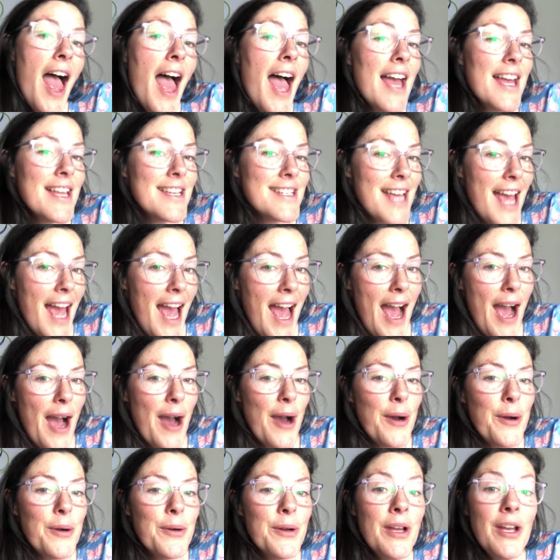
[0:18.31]
and
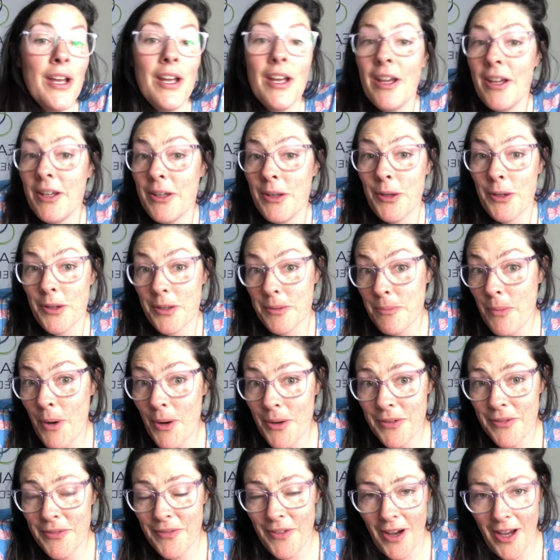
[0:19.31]
how you can
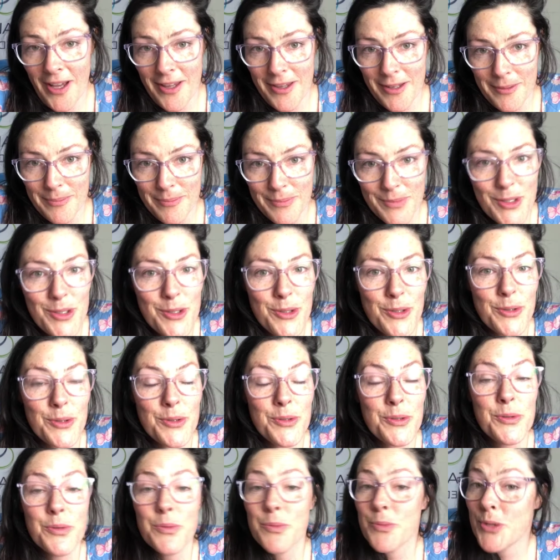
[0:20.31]
modify them
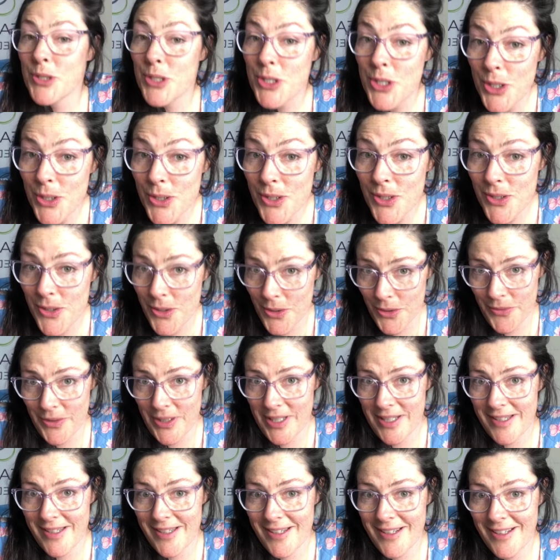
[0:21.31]
to reduce your
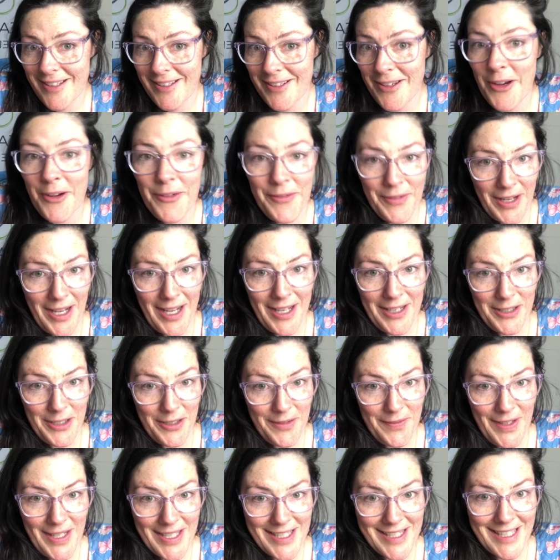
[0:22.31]
risk of
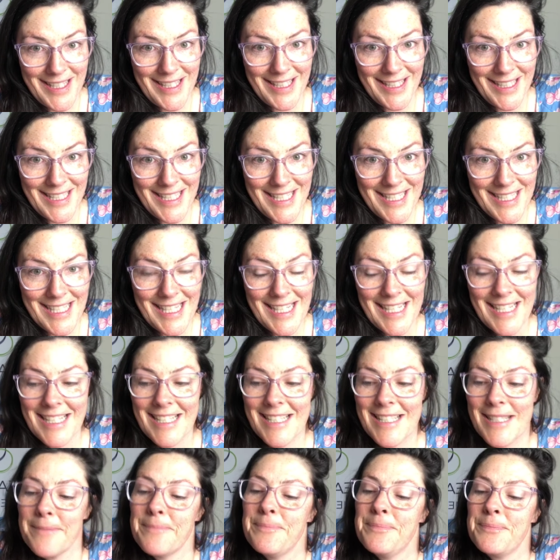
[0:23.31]
cardiovascular
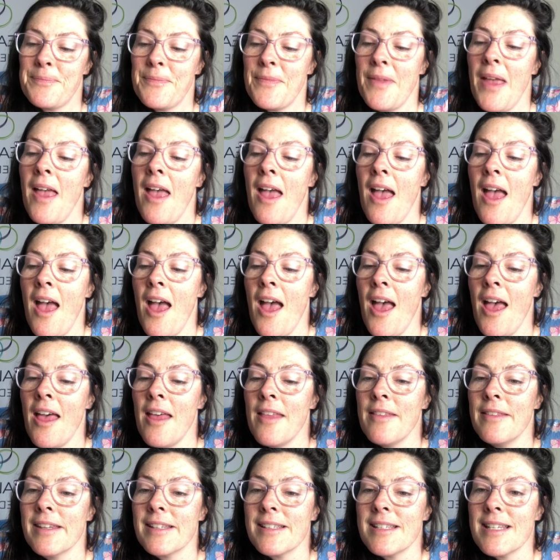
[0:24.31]
disease.
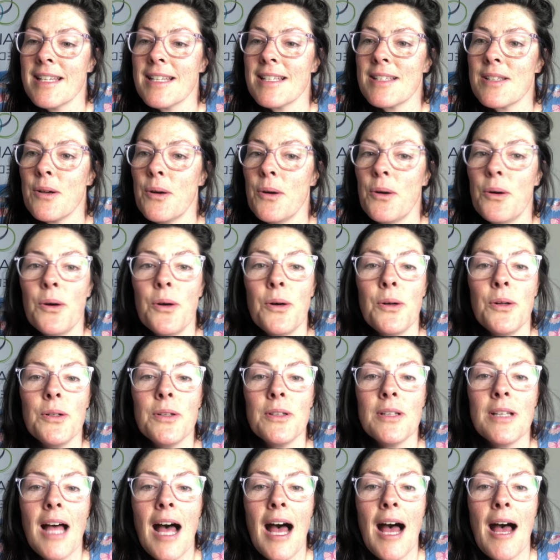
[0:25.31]
This is
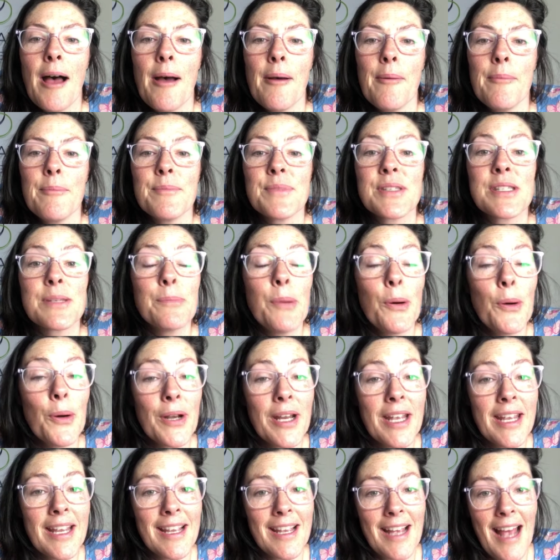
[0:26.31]
all um,
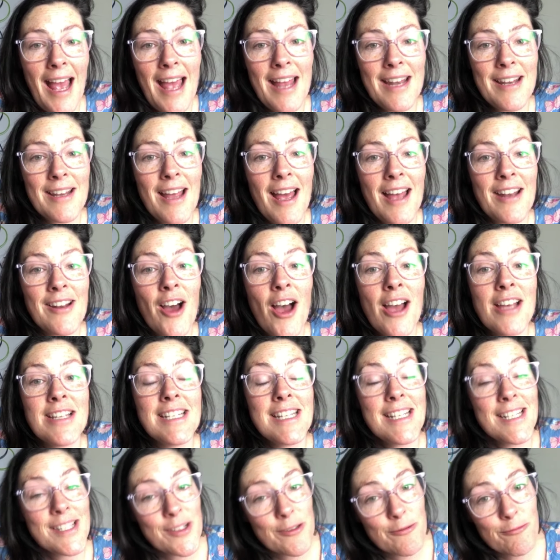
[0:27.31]
supporting and, and
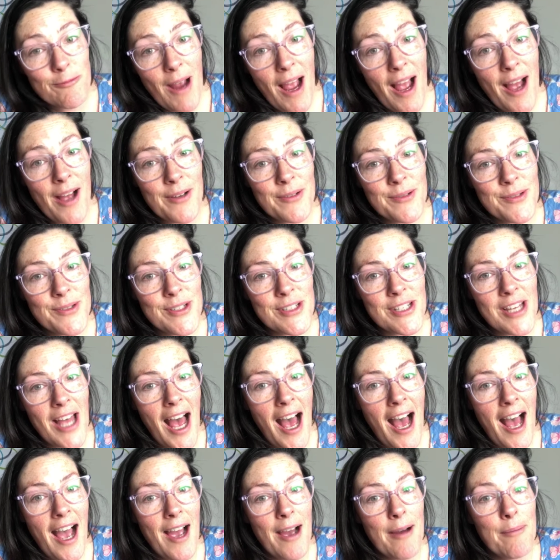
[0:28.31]
ideas around
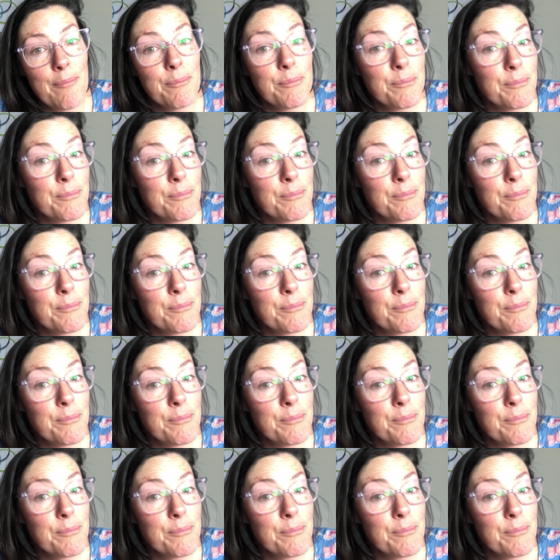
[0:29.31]
uh,